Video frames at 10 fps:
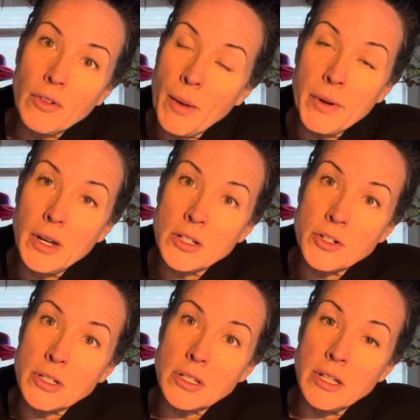I mean, it's
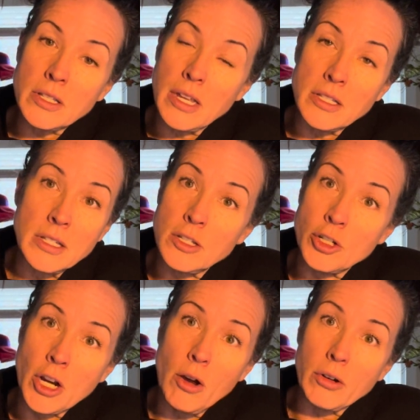a
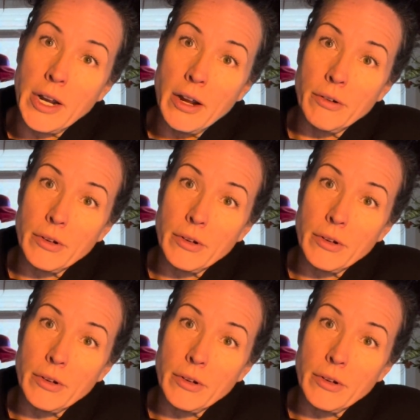joke now.